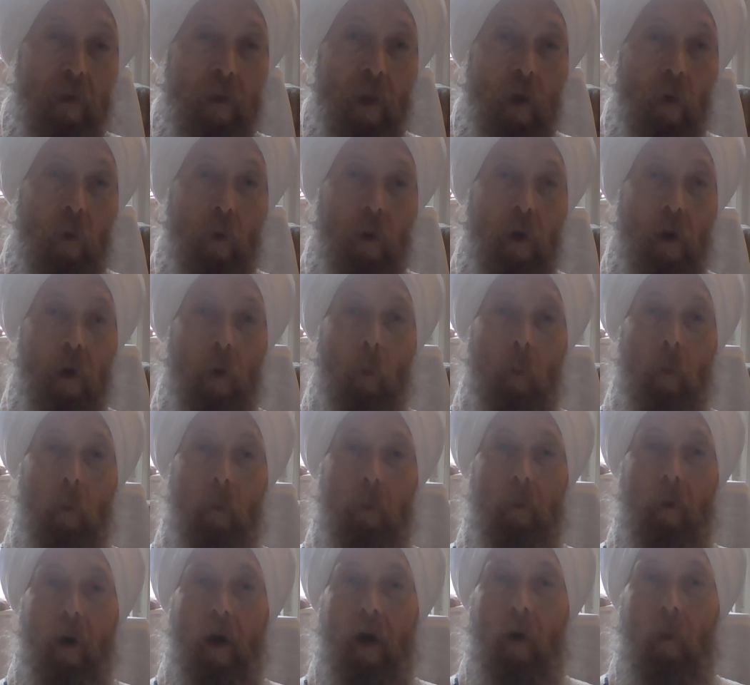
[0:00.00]

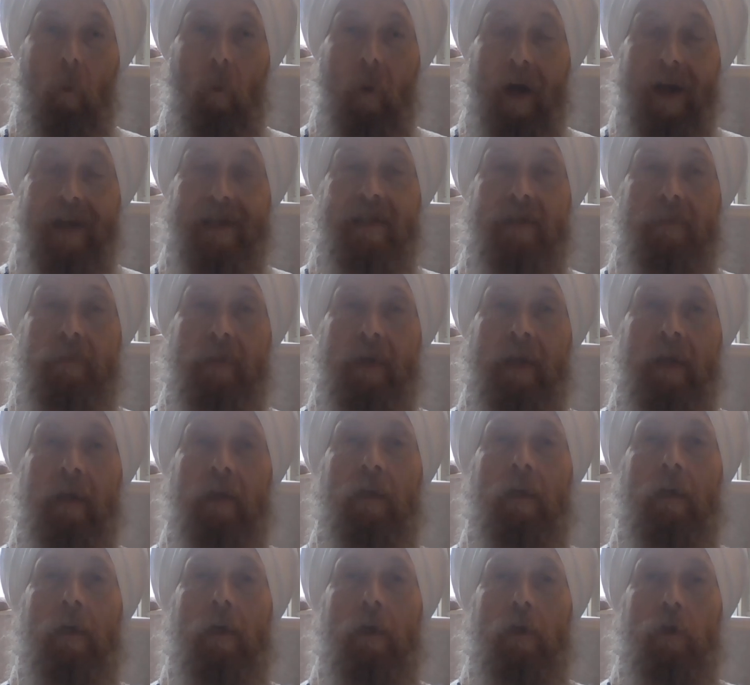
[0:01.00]
A wise
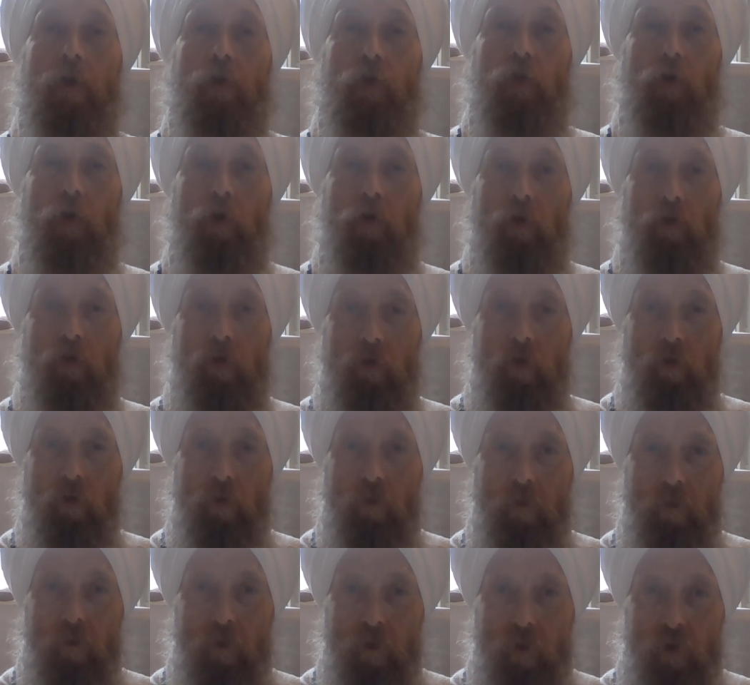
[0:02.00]
man should
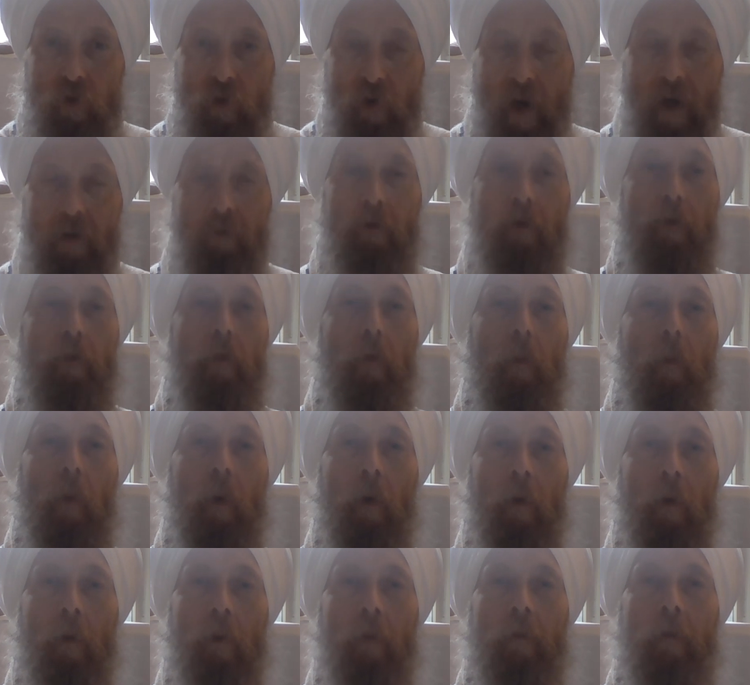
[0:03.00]
travel the
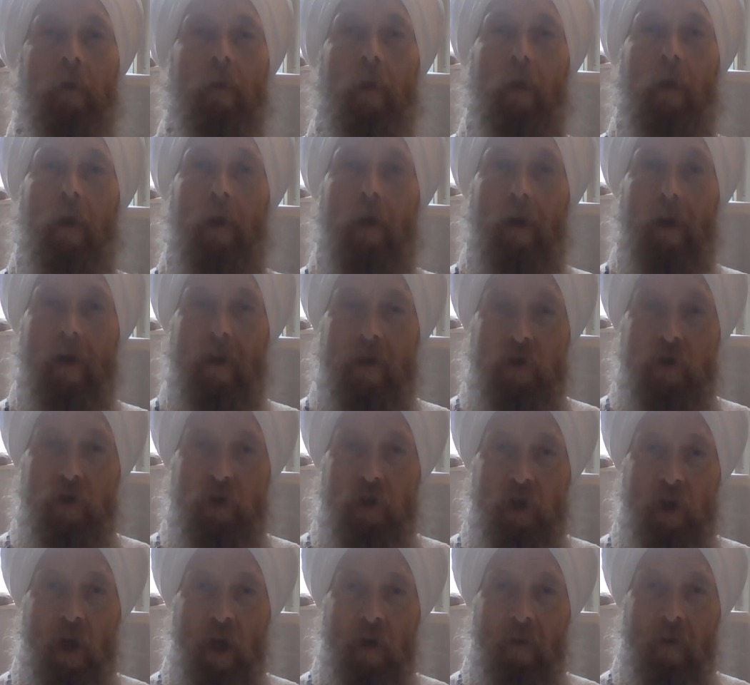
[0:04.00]
world and
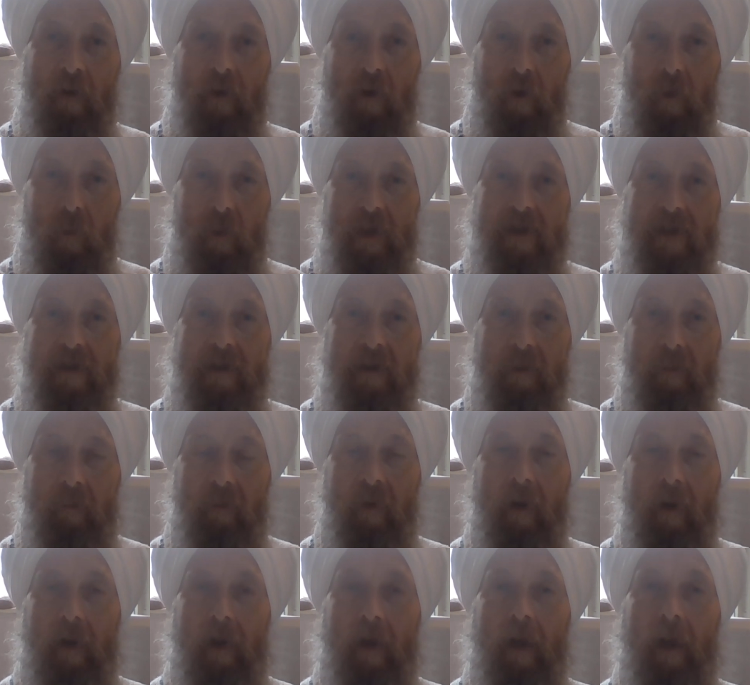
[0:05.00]
share their wisdom,
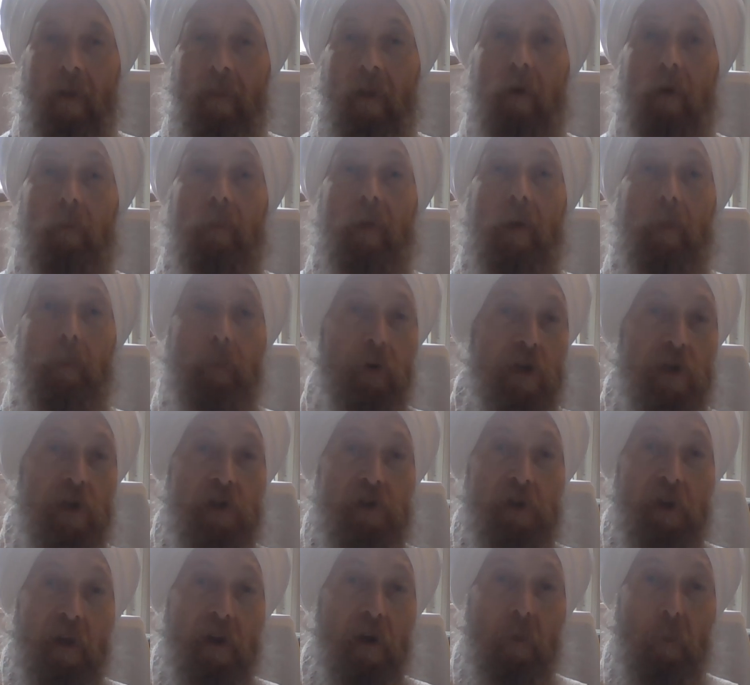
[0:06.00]
and they'll be
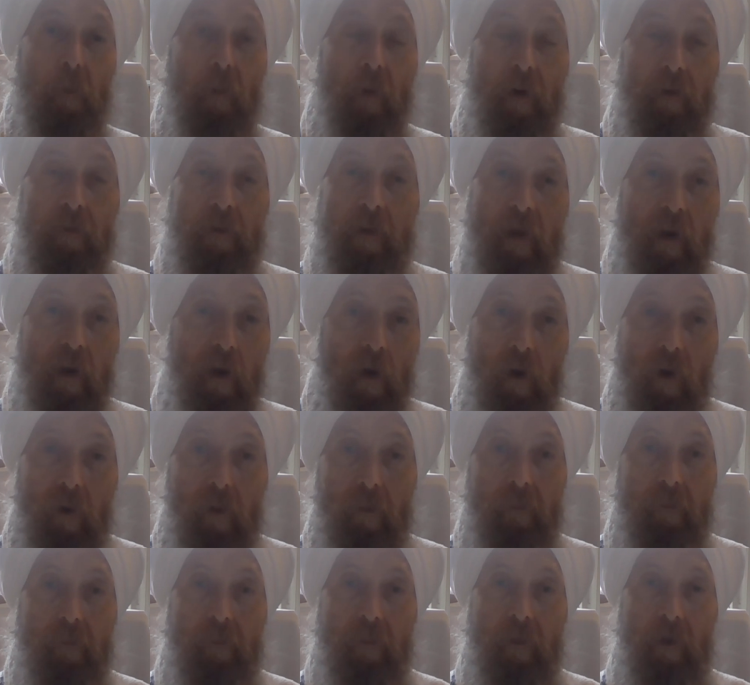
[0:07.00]
appreciated wherever they go.
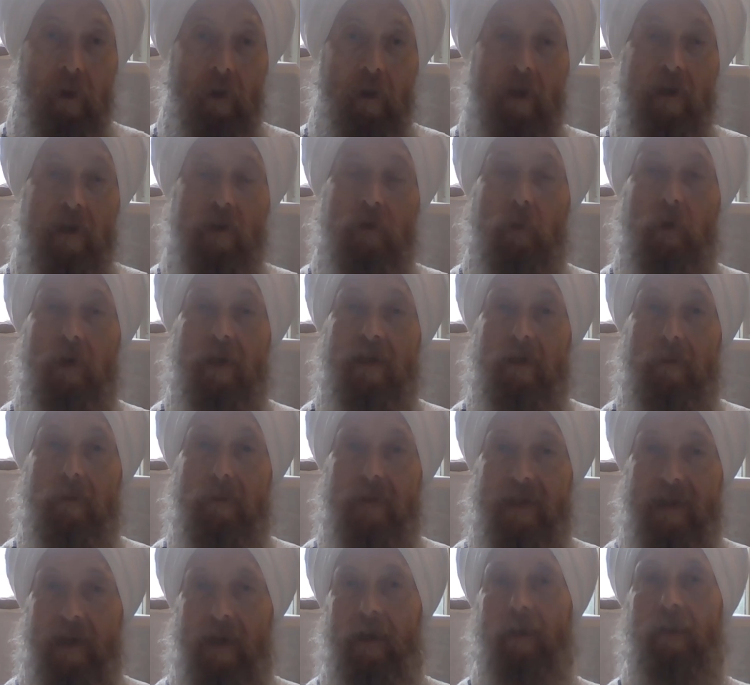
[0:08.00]
Because wisdom
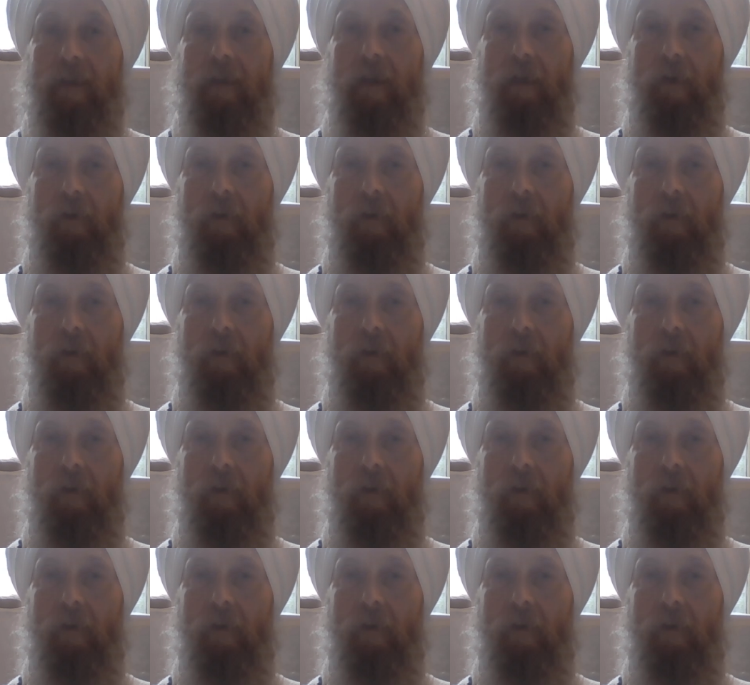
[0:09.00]
is like that.